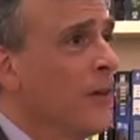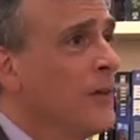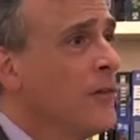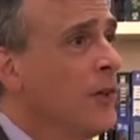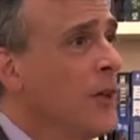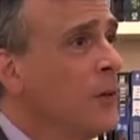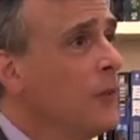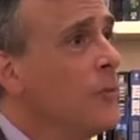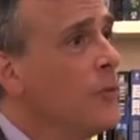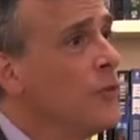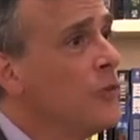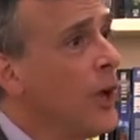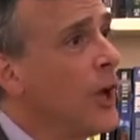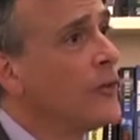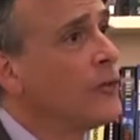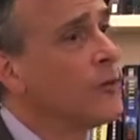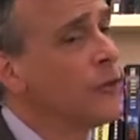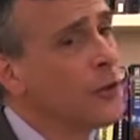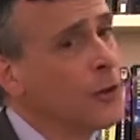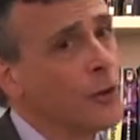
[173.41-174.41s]
Tim
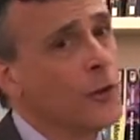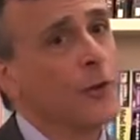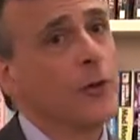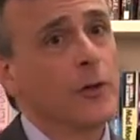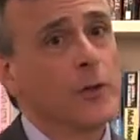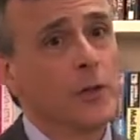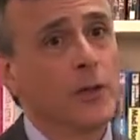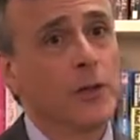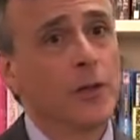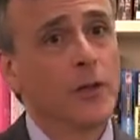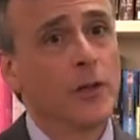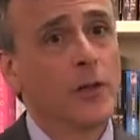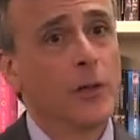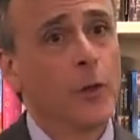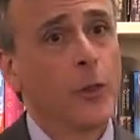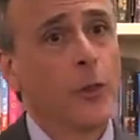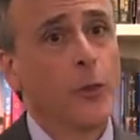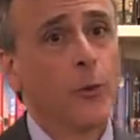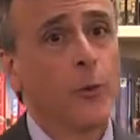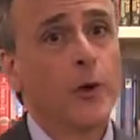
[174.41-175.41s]
just turned
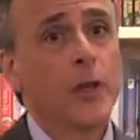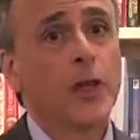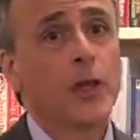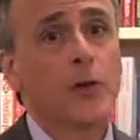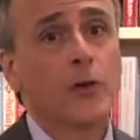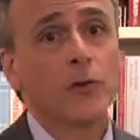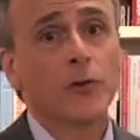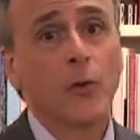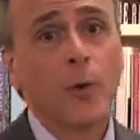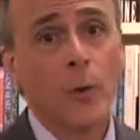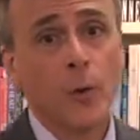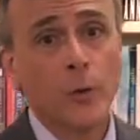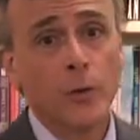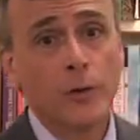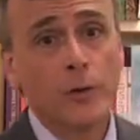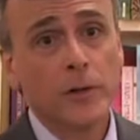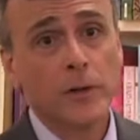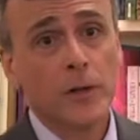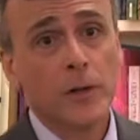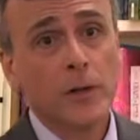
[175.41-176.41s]
30 years
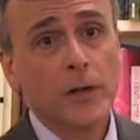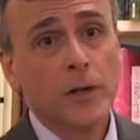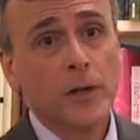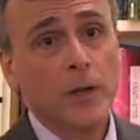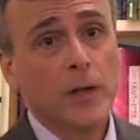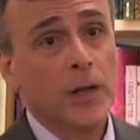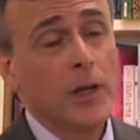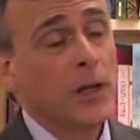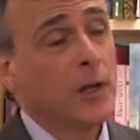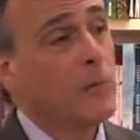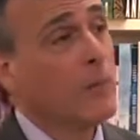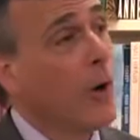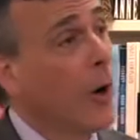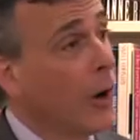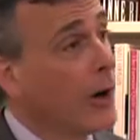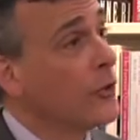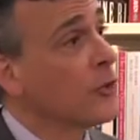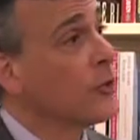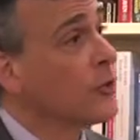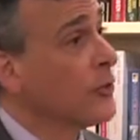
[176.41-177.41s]
old in
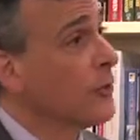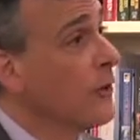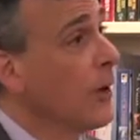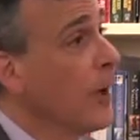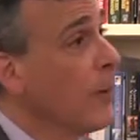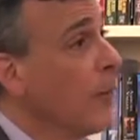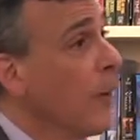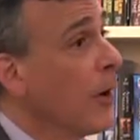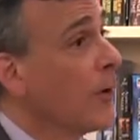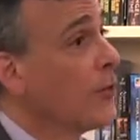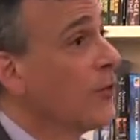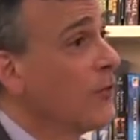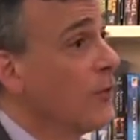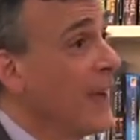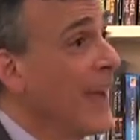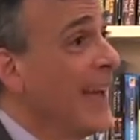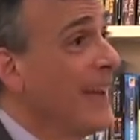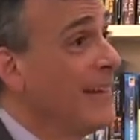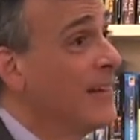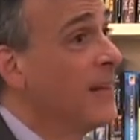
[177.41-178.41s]
March, on
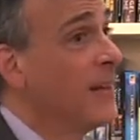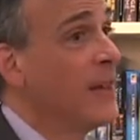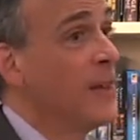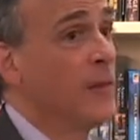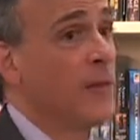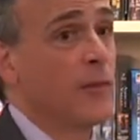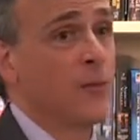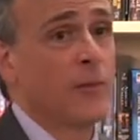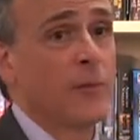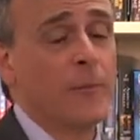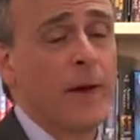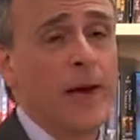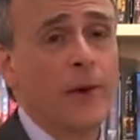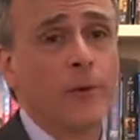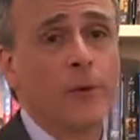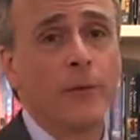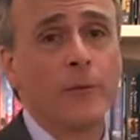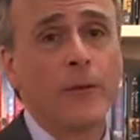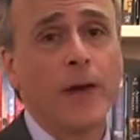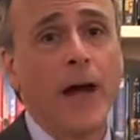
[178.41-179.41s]
March 18th, as a
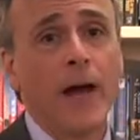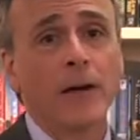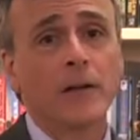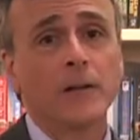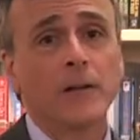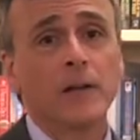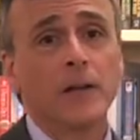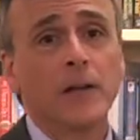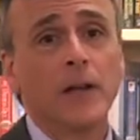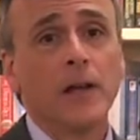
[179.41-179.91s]
matter of fact.